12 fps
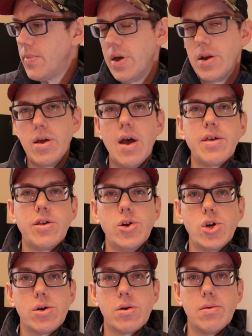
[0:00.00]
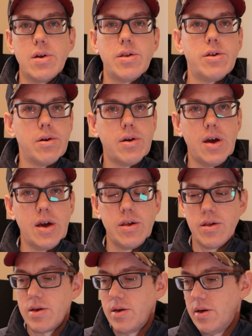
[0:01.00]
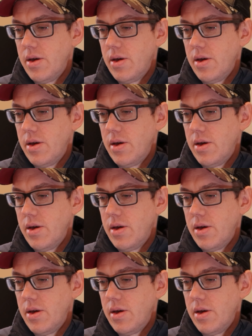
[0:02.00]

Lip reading: And as you should, it's your case.